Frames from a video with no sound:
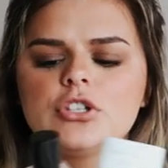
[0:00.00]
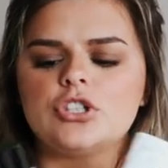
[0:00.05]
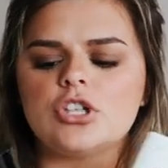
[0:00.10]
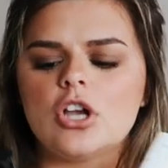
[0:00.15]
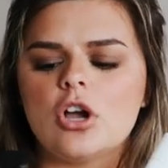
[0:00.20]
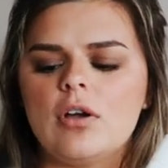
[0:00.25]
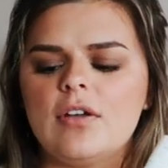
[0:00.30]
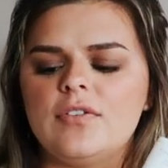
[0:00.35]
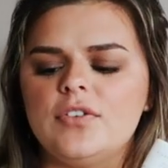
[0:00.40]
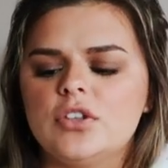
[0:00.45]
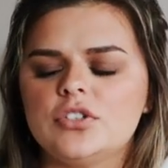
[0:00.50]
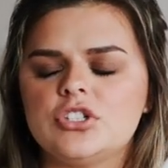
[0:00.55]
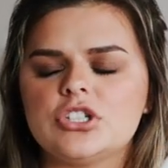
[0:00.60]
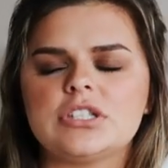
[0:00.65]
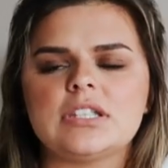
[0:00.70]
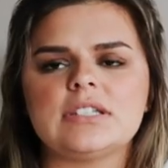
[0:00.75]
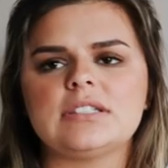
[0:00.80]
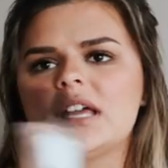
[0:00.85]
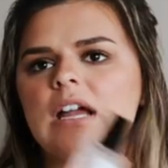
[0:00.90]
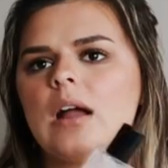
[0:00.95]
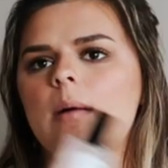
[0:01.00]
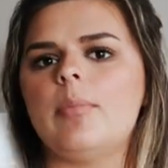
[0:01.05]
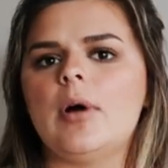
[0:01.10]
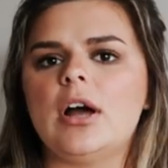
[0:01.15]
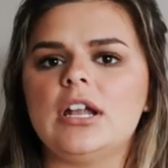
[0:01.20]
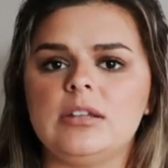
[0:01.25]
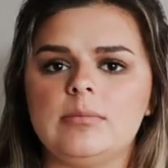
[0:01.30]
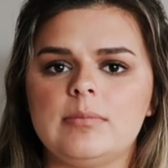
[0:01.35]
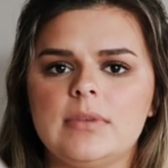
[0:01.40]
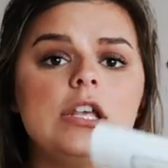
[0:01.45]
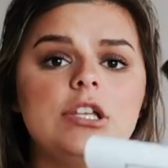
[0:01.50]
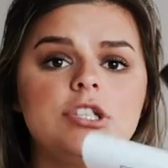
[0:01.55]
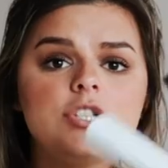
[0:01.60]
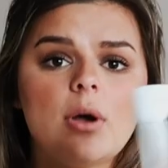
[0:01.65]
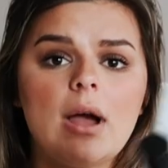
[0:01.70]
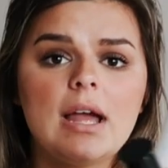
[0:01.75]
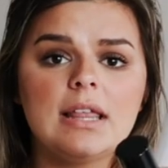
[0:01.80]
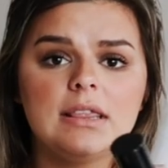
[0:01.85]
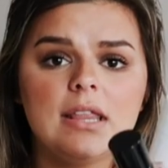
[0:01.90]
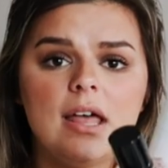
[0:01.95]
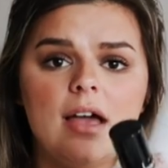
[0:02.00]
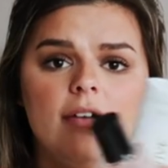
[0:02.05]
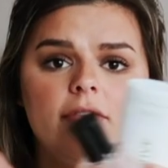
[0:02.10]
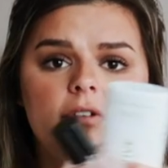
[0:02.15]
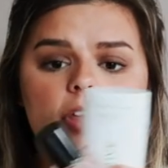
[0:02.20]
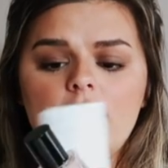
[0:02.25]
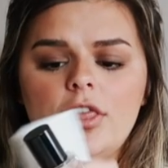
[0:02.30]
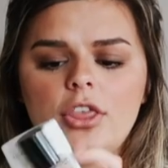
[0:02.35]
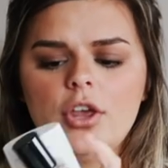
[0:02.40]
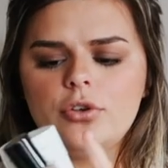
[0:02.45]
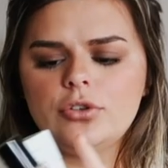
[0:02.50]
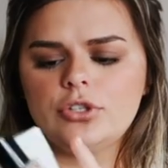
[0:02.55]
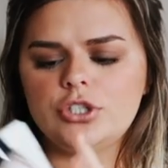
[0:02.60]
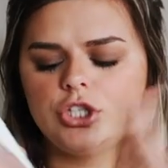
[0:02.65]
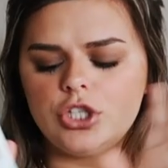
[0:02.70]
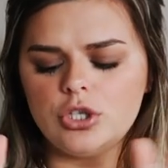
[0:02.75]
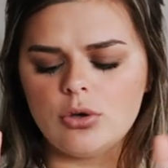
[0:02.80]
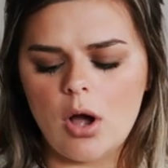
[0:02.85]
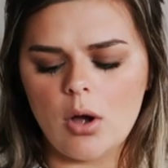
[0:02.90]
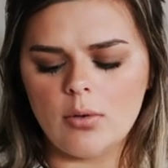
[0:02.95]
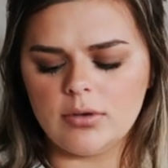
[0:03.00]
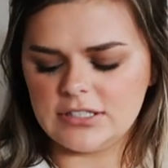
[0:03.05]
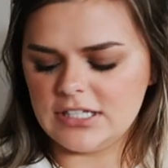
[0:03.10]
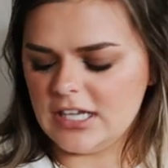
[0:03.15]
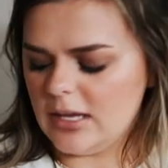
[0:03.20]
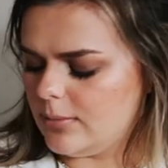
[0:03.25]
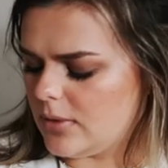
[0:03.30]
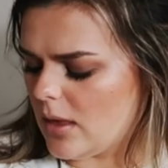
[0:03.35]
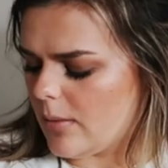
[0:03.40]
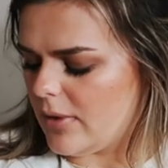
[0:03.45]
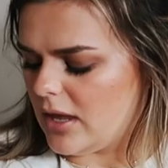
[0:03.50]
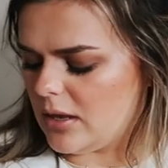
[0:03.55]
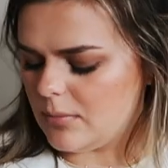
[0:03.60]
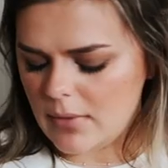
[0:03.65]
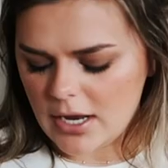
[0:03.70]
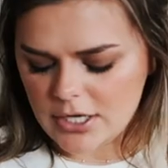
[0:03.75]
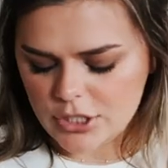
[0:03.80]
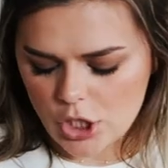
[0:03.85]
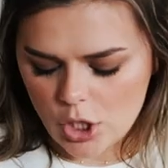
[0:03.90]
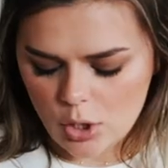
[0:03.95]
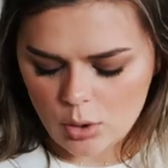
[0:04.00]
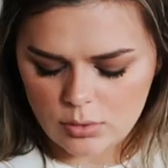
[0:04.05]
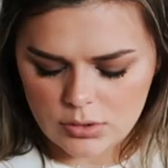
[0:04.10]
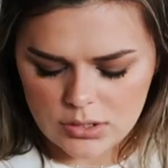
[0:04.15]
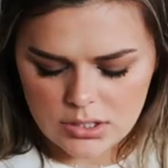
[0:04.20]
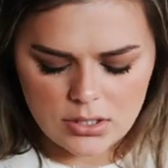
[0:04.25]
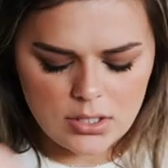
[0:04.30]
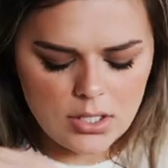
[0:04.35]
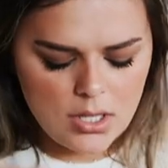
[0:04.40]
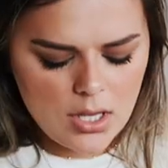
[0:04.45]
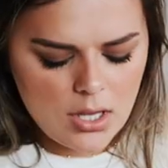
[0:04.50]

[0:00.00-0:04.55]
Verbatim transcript: So if you, just as like a body mist. So I love those two. Always keep them in my tote.